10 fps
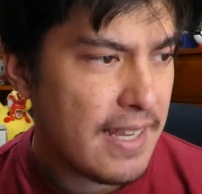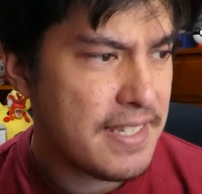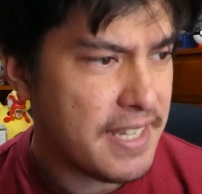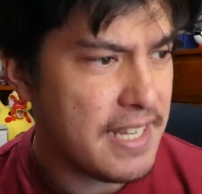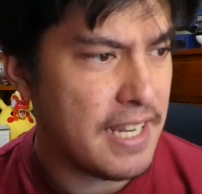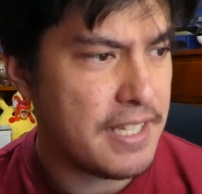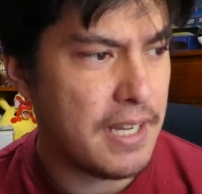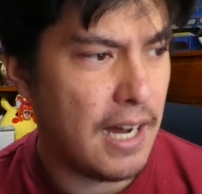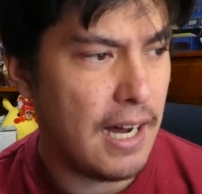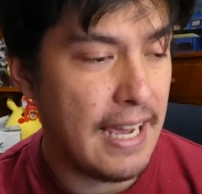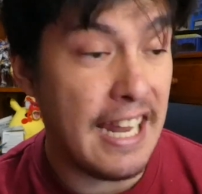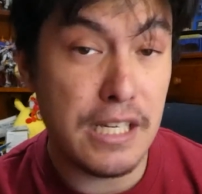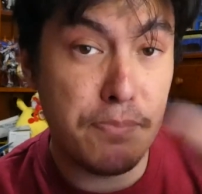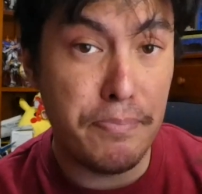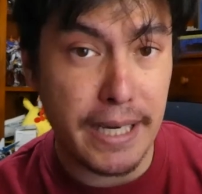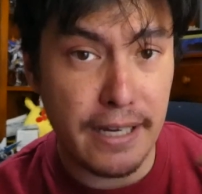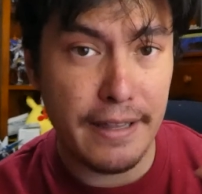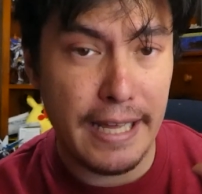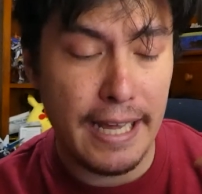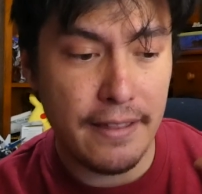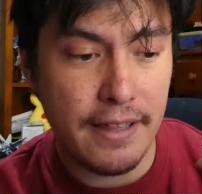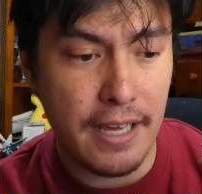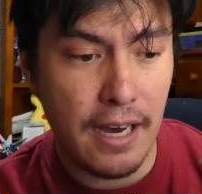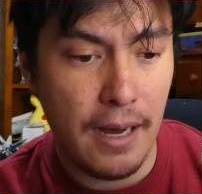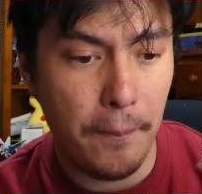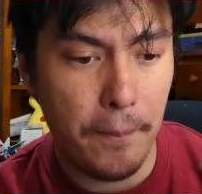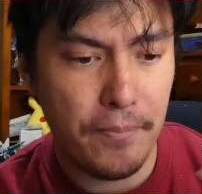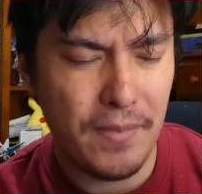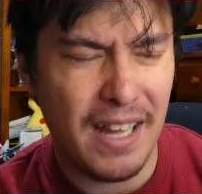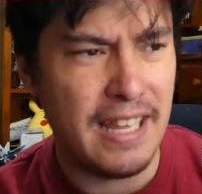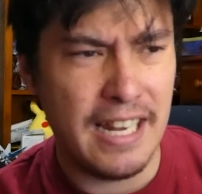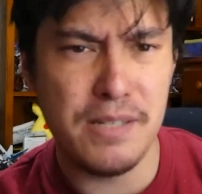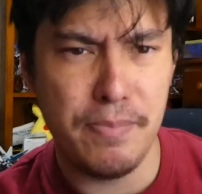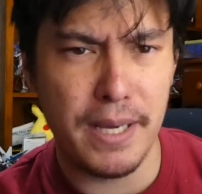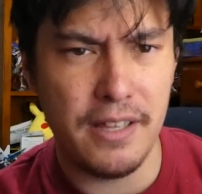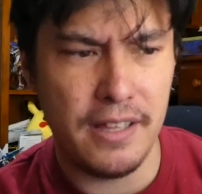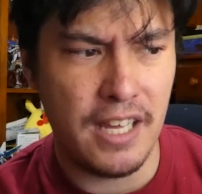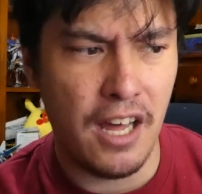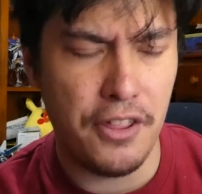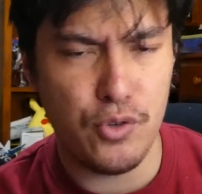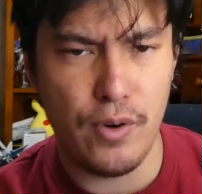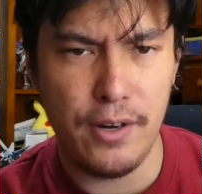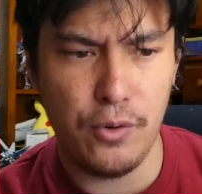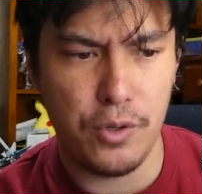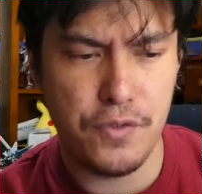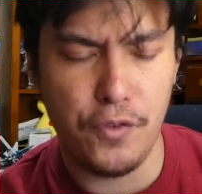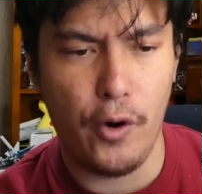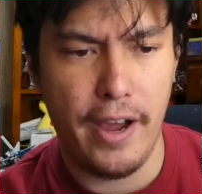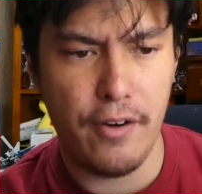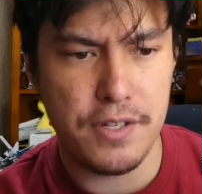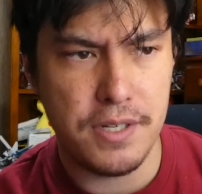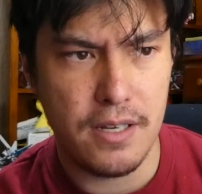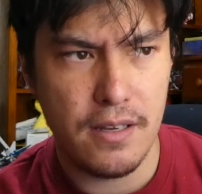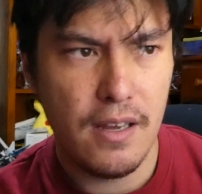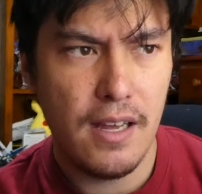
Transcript: Since it is bigger than the other Dreadnoughts for Heresy.